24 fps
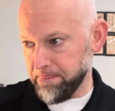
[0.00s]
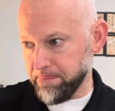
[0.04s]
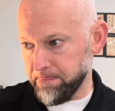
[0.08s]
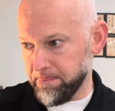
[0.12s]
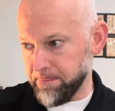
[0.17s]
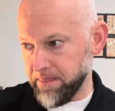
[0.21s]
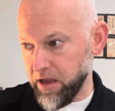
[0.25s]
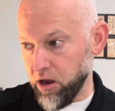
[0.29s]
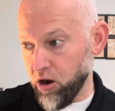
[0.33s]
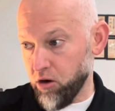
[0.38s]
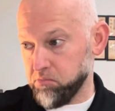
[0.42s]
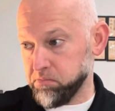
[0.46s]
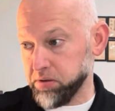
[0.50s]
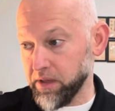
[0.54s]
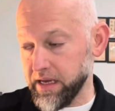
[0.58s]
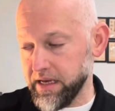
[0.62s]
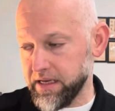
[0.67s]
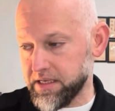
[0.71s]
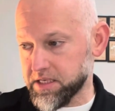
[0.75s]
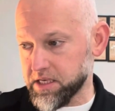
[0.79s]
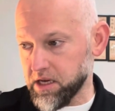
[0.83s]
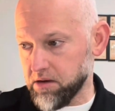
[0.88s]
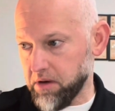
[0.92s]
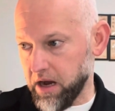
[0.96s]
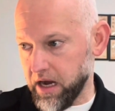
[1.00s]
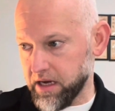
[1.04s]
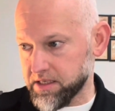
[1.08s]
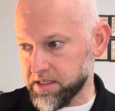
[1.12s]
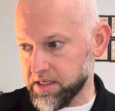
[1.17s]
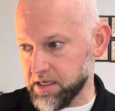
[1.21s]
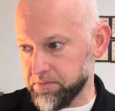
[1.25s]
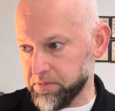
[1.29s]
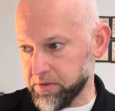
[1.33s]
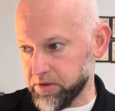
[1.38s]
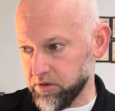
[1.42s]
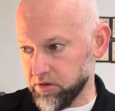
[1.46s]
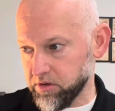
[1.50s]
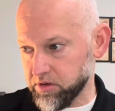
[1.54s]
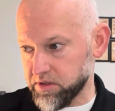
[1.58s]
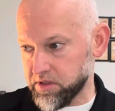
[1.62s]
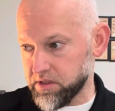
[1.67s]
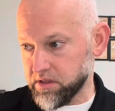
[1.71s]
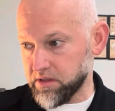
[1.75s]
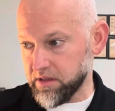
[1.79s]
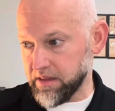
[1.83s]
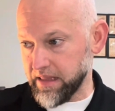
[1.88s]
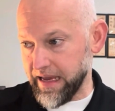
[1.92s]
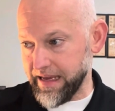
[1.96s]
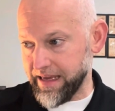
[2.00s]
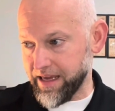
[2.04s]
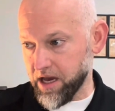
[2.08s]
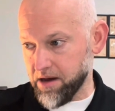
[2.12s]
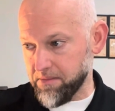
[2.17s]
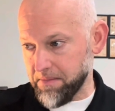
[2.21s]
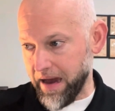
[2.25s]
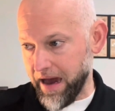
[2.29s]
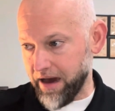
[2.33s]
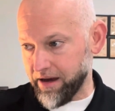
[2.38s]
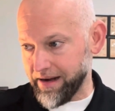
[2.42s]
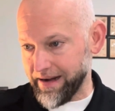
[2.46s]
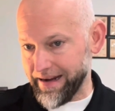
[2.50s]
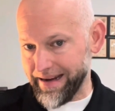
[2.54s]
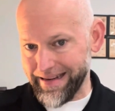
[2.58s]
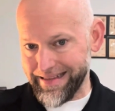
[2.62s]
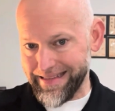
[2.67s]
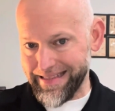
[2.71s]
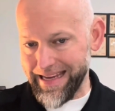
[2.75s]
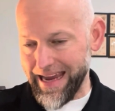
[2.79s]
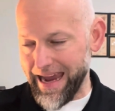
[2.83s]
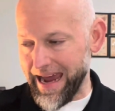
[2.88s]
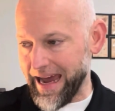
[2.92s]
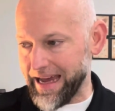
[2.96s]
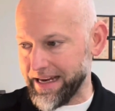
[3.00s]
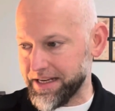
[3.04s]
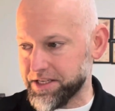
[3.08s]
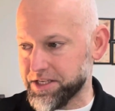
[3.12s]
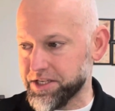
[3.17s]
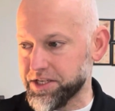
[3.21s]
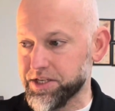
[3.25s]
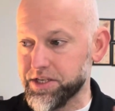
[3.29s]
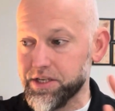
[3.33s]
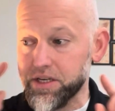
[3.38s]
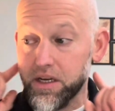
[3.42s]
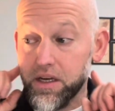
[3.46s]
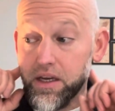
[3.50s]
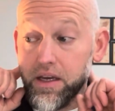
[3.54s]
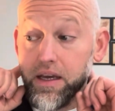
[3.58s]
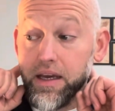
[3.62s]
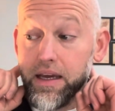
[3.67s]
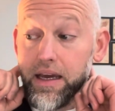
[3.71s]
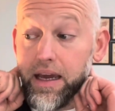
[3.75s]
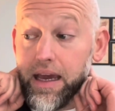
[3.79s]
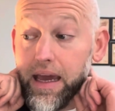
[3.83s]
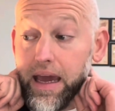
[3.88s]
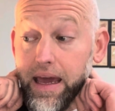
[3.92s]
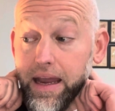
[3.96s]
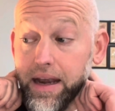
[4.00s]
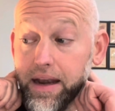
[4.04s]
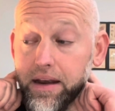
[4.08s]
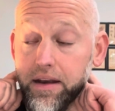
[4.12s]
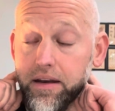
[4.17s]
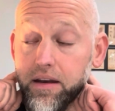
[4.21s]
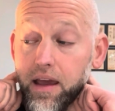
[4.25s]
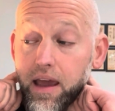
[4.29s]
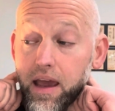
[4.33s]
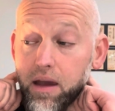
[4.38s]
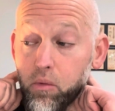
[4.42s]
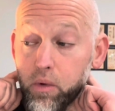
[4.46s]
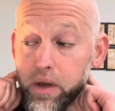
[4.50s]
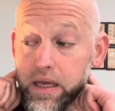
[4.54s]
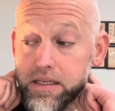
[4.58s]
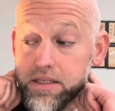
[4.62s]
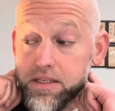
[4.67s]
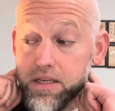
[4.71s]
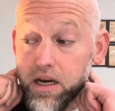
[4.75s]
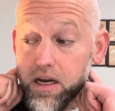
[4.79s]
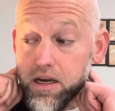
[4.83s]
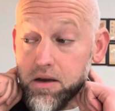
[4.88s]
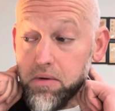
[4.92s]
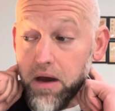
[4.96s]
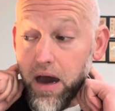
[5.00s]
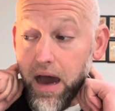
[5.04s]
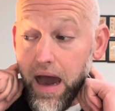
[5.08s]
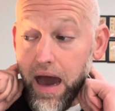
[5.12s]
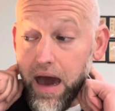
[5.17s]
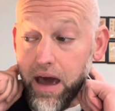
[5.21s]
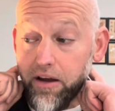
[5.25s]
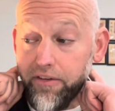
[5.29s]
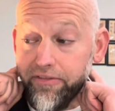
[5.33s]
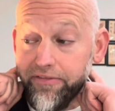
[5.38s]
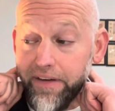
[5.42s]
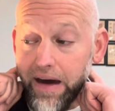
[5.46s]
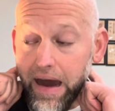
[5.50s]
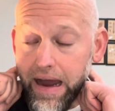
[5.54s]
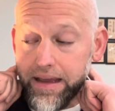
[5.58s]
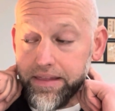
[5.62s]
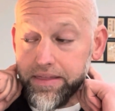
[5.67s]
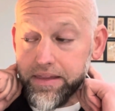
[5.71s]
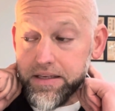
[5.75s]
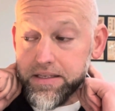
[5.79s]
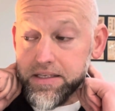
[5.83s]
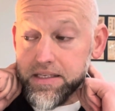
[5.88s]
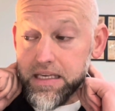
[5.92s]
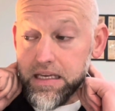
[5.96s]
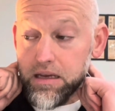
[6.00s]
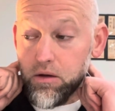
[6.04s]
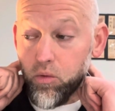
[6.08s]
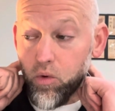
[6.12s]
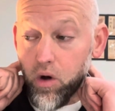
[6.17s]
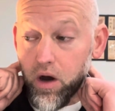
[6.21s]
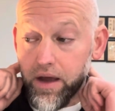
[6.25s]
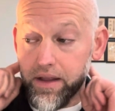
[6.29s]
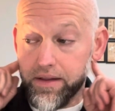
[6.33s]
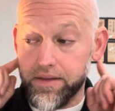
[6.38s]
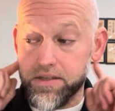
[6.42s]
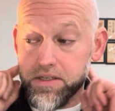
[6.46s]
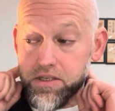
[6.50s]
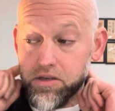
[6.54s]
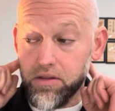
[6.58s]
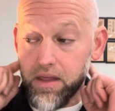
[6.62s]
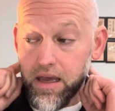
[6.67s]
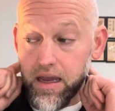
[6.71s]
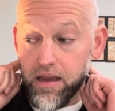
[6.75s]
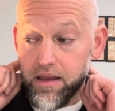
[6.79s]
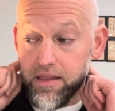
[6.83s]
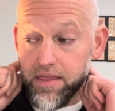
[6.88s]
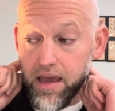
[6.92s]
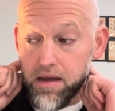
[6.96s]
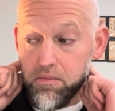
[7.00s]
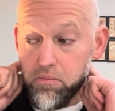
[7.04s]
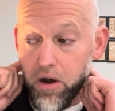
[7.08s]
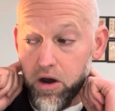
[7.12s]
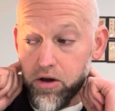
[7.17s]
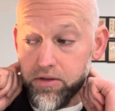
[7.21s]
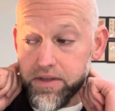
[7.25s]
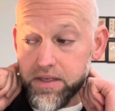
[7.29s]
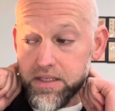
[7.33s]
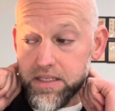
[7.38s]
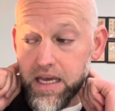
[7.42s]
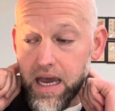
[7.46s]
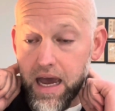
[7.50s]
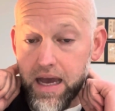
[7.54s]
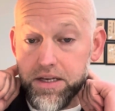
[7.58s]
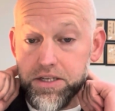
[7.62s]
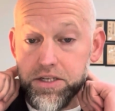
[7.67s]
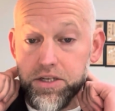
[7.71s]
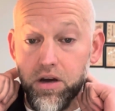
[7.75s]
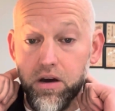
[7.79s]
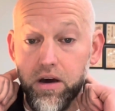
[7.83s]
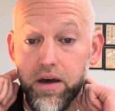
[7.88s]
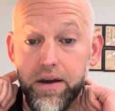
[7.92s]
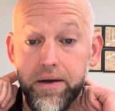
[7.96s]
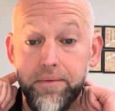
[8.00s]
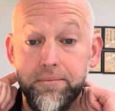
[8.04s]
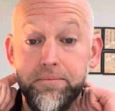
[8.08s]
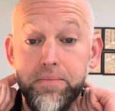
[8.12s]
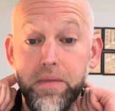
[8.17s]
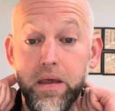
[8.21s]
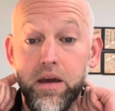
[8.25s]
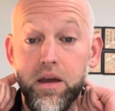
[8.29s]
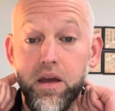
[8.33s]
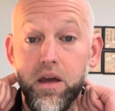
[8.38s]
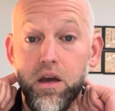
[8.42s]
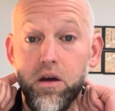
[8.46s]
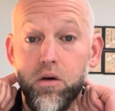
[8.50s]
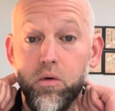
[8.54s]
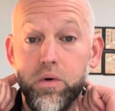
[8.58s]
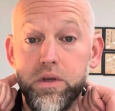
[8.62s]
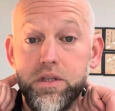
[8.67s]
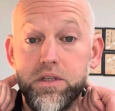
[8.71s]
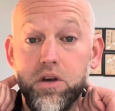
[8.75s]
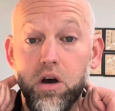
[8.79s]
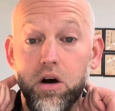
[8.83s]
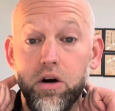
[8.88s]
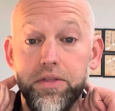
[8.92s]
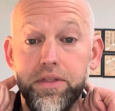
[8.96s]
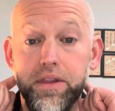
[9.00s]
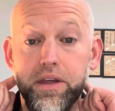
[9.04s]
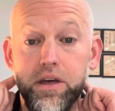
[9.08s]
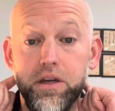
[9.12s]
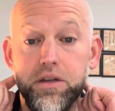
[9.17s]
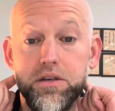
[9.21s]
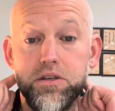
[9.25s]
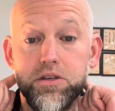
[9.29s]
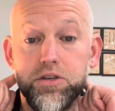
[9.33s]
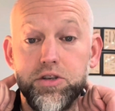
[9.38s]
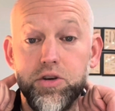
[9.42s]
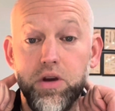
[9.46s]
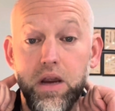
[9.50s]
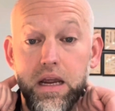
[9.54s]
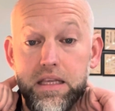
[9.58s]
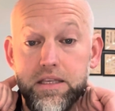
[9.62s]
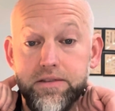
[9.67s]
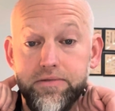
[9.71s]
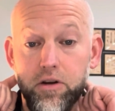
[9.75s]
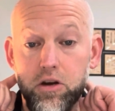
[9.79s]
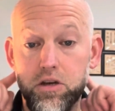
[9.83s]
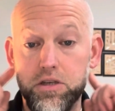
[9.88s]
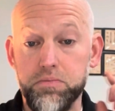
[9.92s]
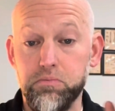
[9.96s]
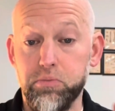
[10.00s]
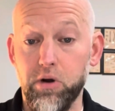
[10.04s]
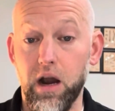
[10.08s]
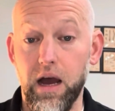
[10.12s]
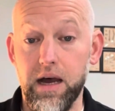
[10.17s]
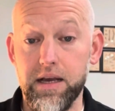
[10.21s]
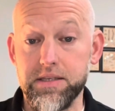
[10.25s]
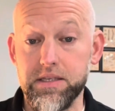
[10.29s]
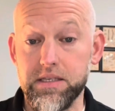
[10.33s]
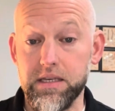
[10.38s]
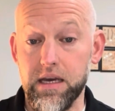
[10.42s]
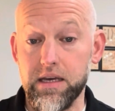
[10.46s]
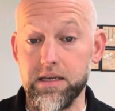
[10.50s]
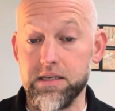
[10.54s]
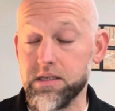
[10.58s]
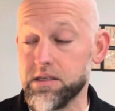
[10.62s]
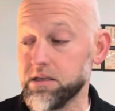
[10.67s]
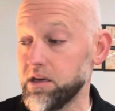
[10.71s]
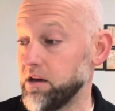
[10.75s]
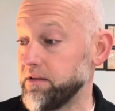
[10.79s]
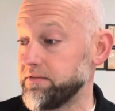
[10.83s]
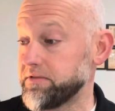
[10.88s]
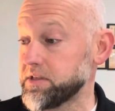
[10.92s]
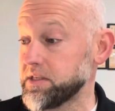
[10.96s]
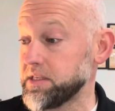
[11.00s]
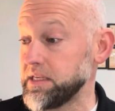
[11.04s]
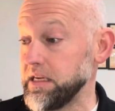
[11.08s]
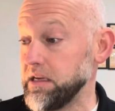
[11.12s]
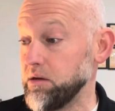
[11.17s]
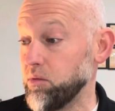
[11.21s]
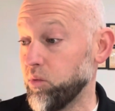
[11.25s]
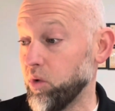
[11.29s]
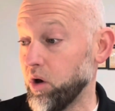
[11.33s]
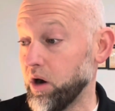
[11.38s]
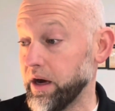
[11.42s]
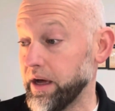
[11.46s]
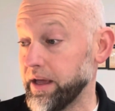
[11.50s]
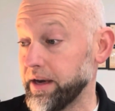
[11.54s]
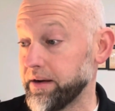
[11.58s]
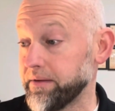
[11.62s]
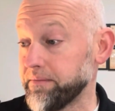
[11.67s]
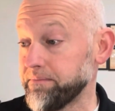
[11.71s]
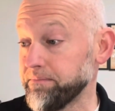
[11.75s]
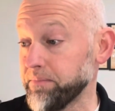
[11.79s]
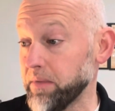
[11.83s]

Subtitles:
the oblique suboccipitals, they come out and attach, and we can talk about how to find the C1. So they both attach on what's called the transverse process of C1.